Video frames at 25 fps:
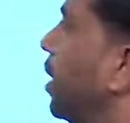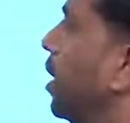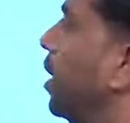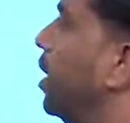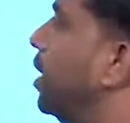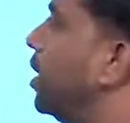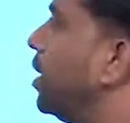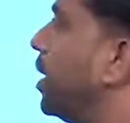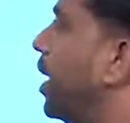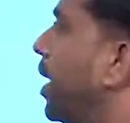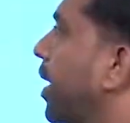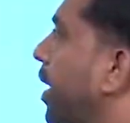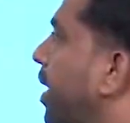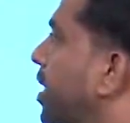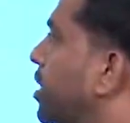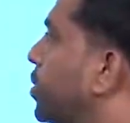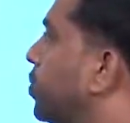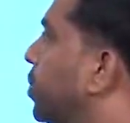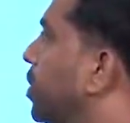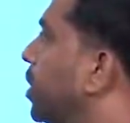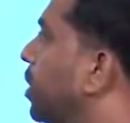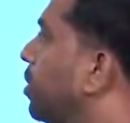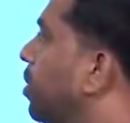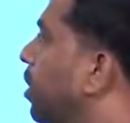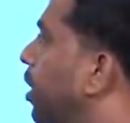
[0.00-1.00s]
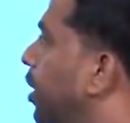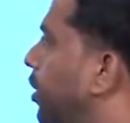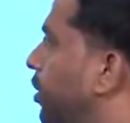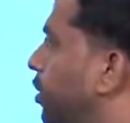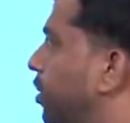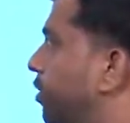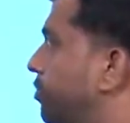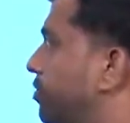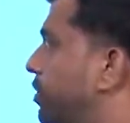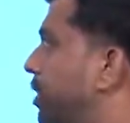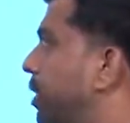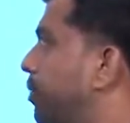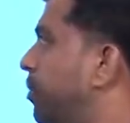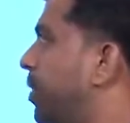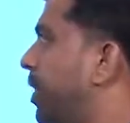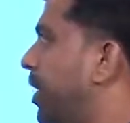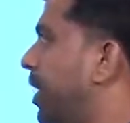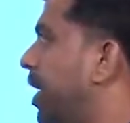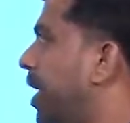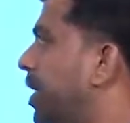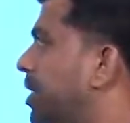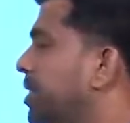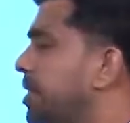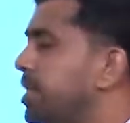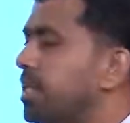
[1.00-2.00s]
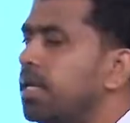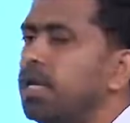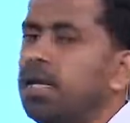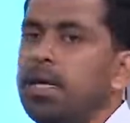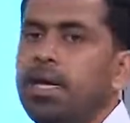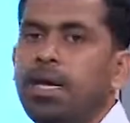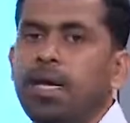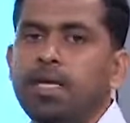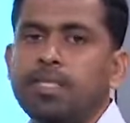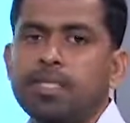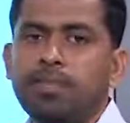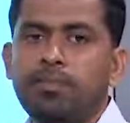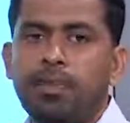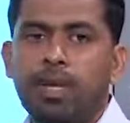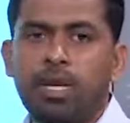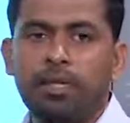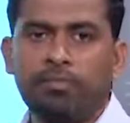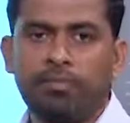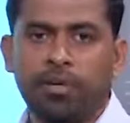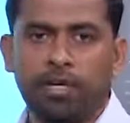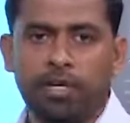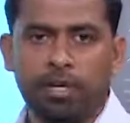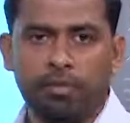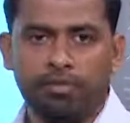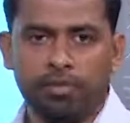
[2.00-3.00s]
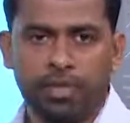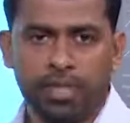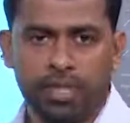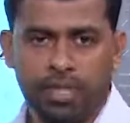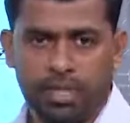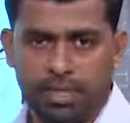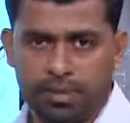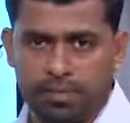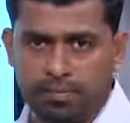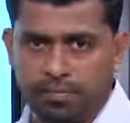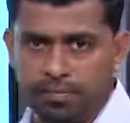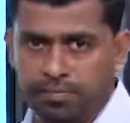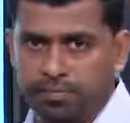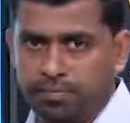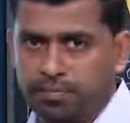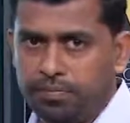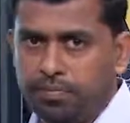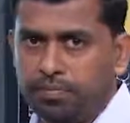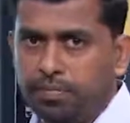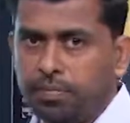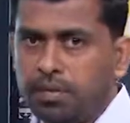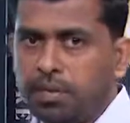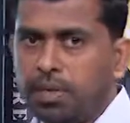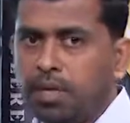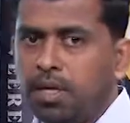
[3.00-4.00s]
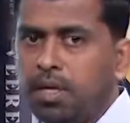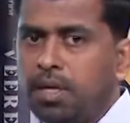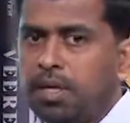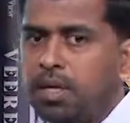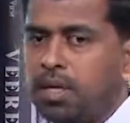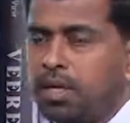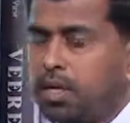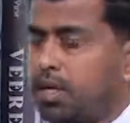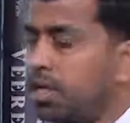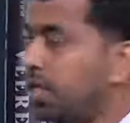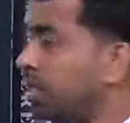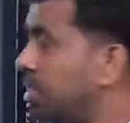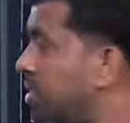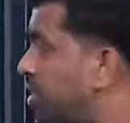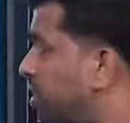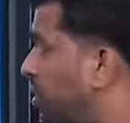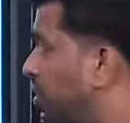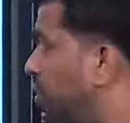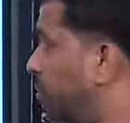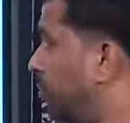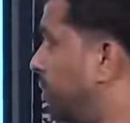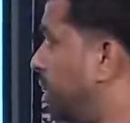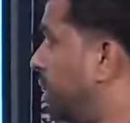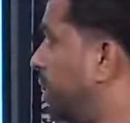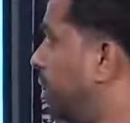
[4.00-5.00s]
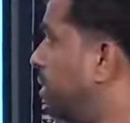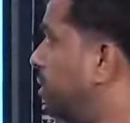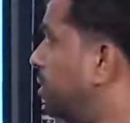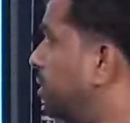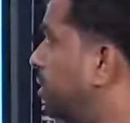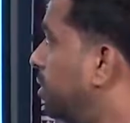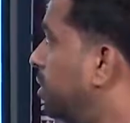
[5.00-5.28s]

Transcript: Can assure the quality of the products, it's a benefit of the consumer.